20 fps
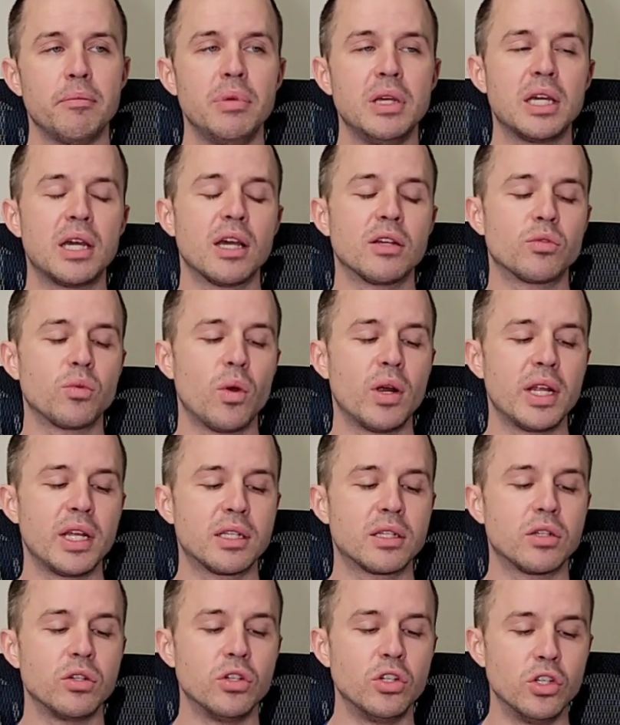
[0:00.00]
because what
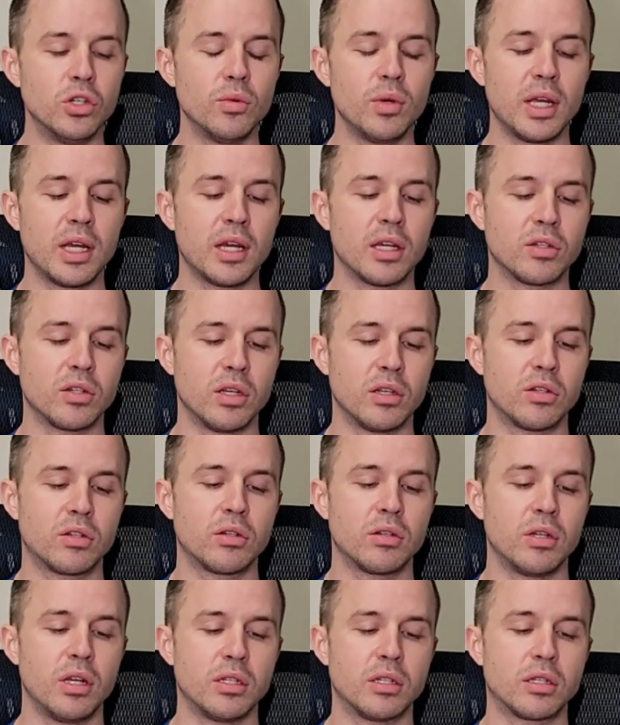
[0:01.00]
it's doing is
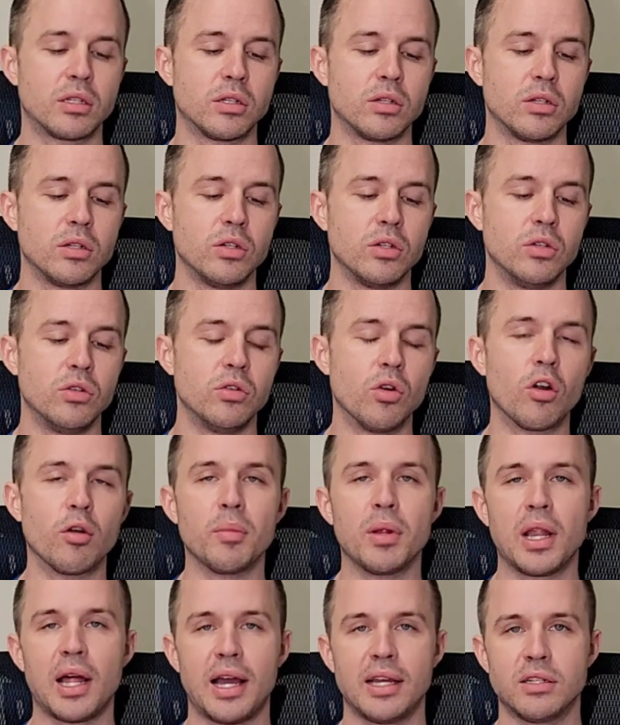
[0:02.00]
it's, it's
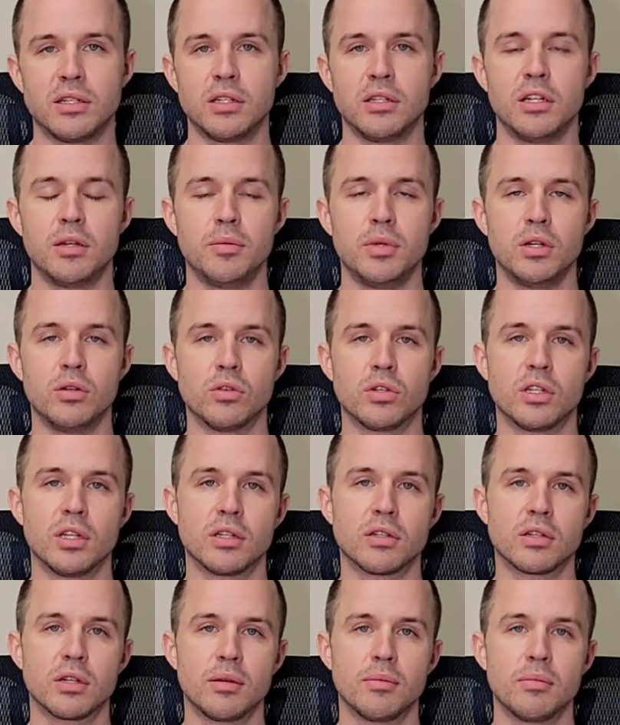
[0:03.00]
normalizing the immune
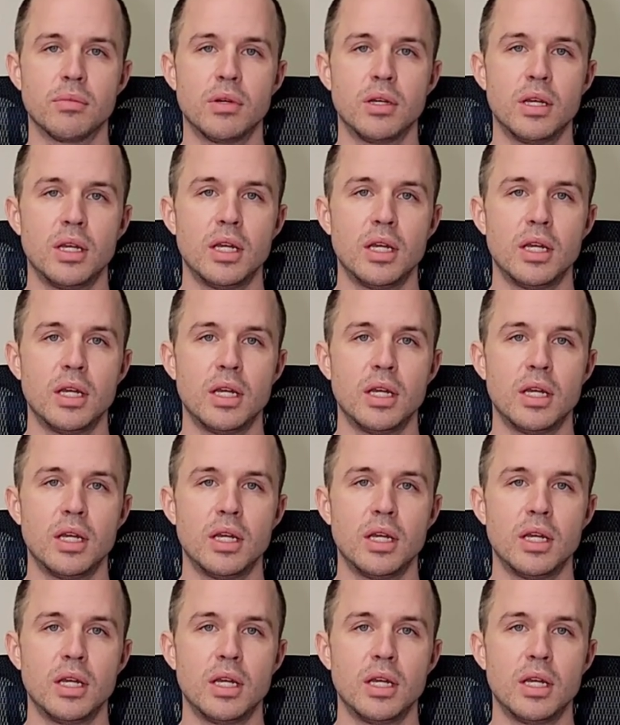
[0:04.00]
system.